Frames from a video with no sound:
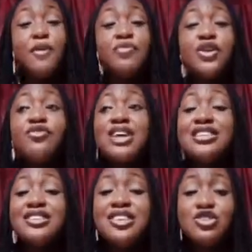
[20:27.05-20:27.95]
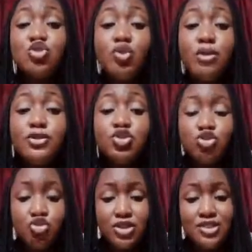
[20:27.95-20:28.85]
If there are things you want me to
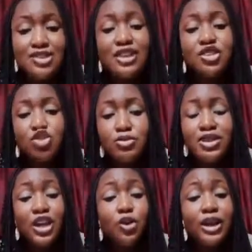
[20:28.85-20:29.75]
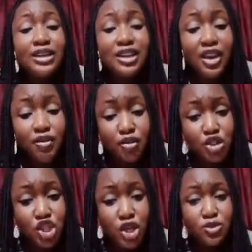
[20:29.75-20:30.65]
treat, send it to me. Thank you, Adenike, for
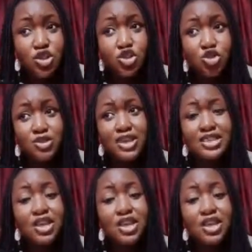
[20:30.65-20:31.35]
reaching out. It shows that